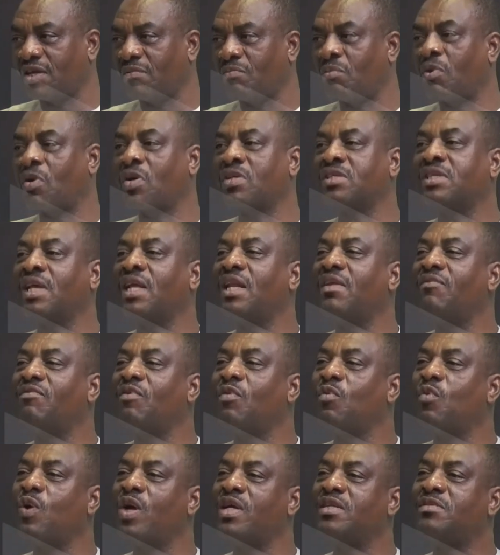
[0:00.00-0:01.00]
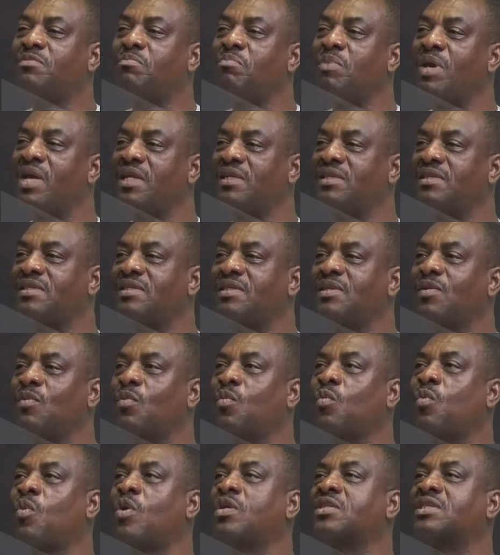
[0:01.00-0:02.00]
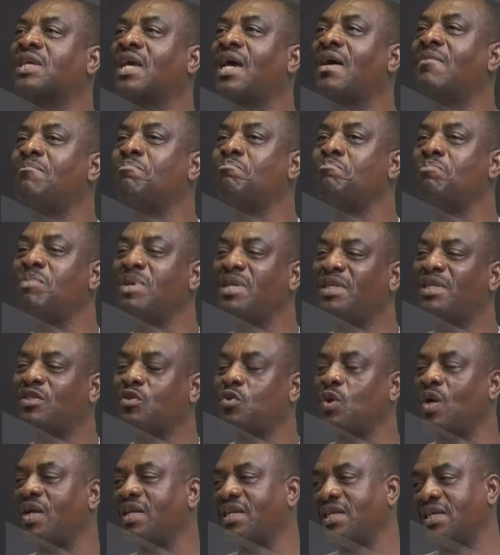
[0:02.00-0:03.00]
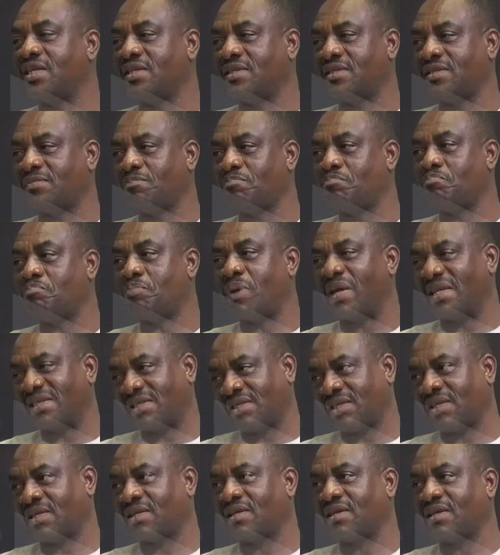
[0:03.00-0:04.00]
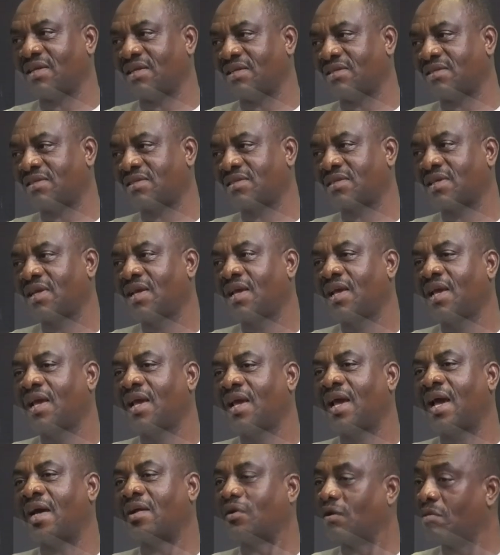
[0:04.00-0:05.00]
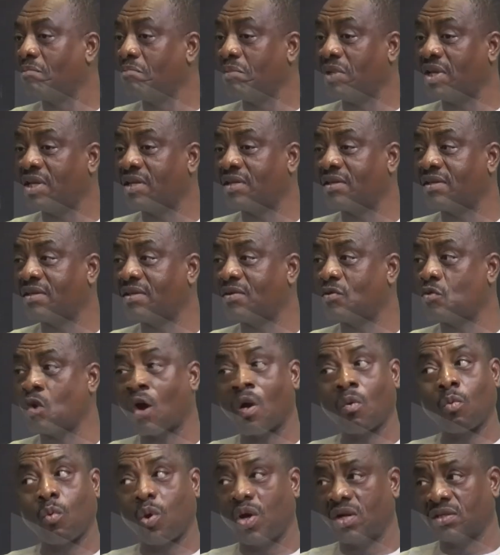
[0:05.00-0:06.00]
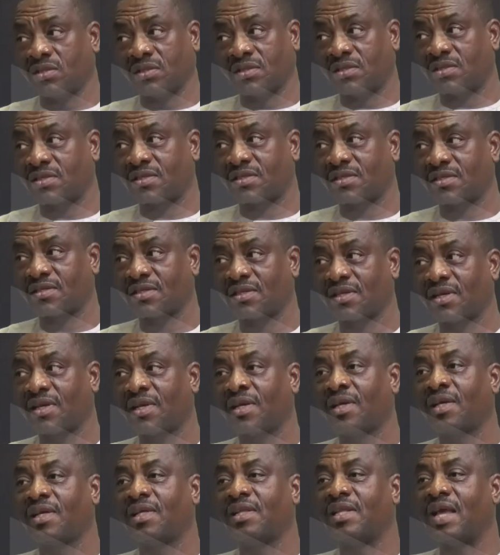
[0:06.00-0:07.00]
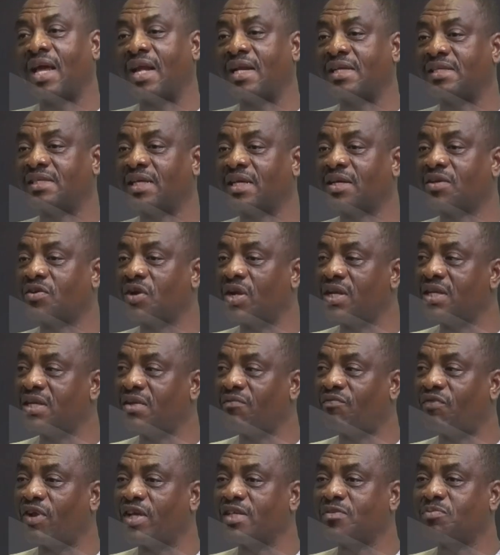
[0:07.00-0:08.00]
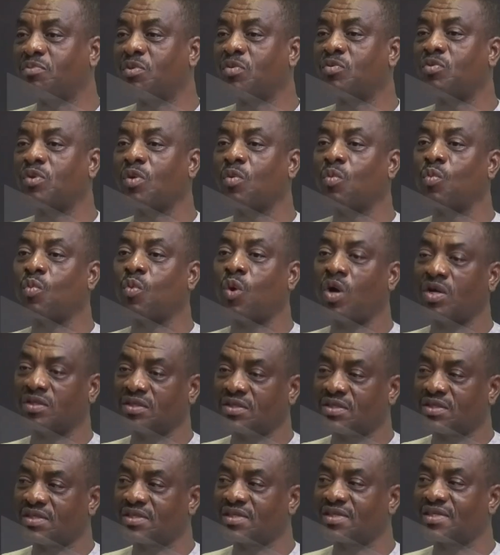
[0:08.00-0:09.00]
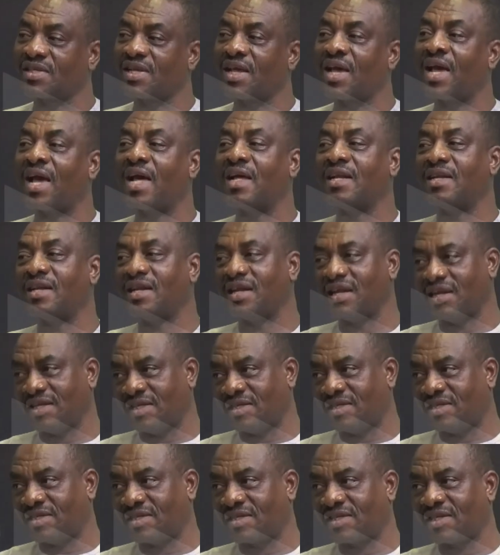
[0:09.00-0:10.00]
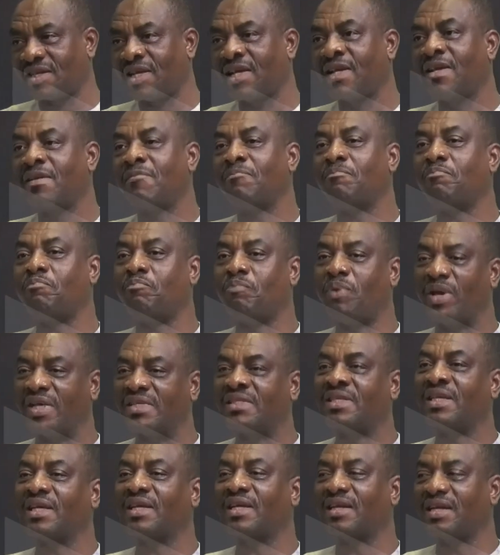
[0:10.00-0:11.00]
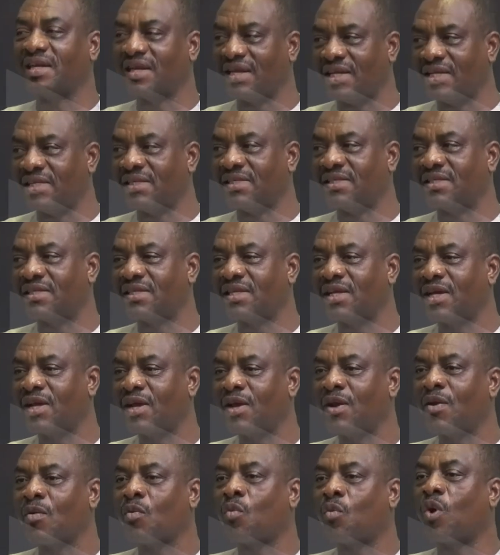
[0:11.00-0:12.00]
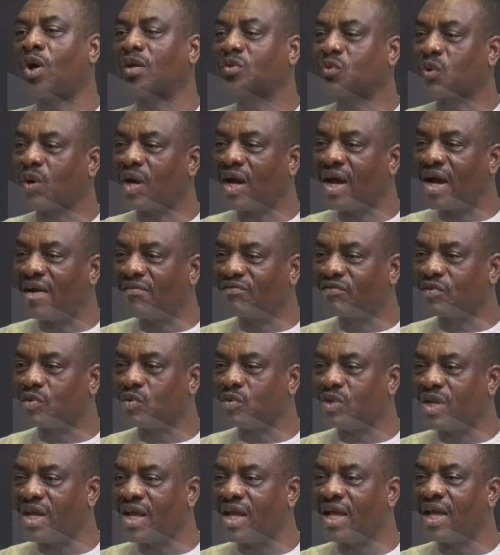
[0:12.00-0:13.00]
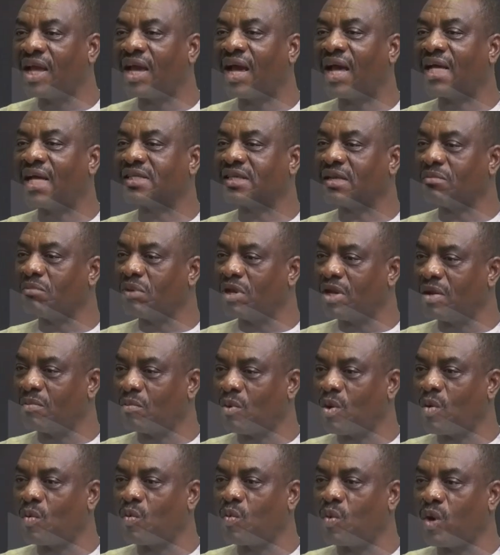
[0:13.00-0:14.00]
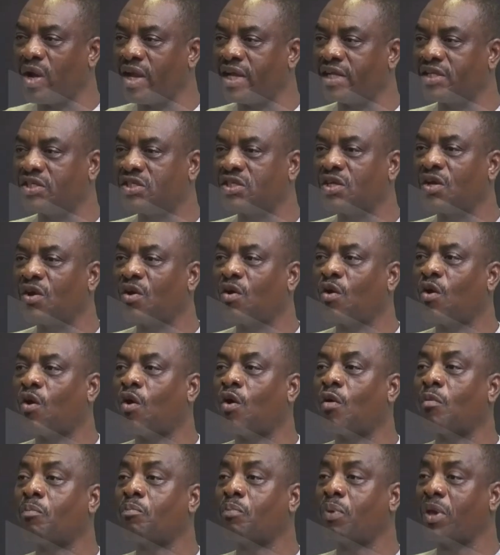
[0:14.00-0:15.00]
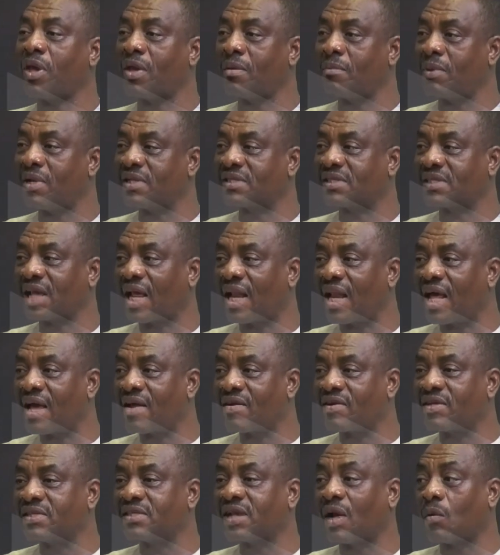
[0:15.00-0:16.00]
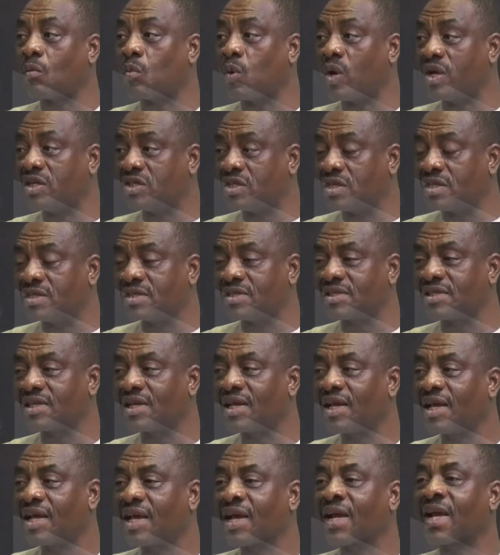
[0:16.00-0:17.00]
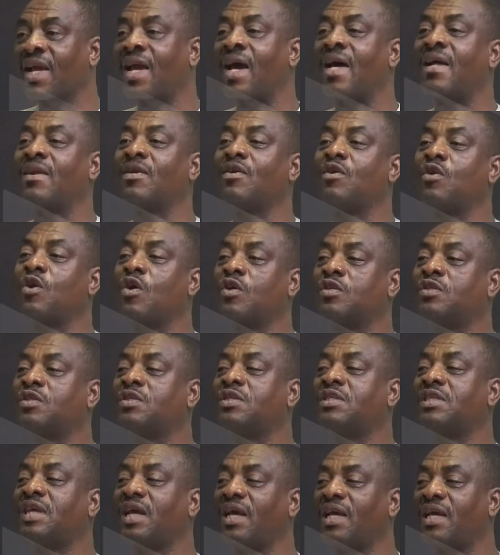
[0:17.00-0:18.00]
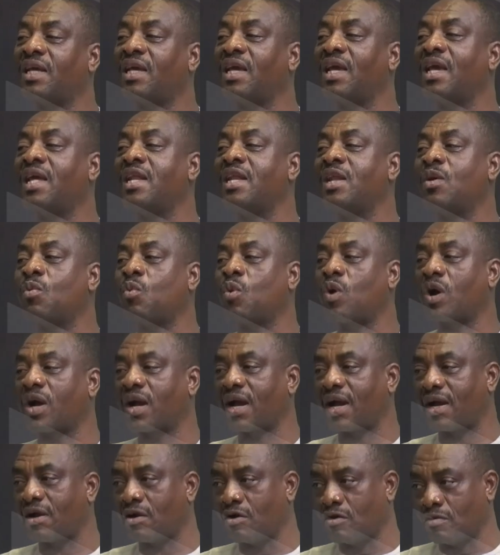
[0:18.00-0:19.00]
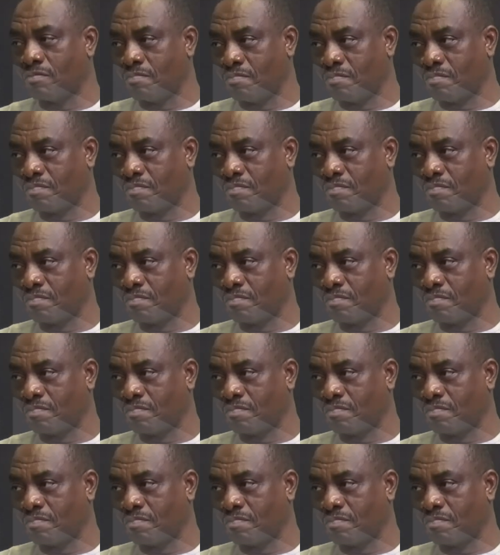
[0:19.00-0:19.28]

Because a living wage means what can meet your needs, basic needs. I don't mean your wants. There is a great difference between wants and needs. Okay. Basic needs. What we have today as a minimum wage or payment salaries and wages cannot take any worker home.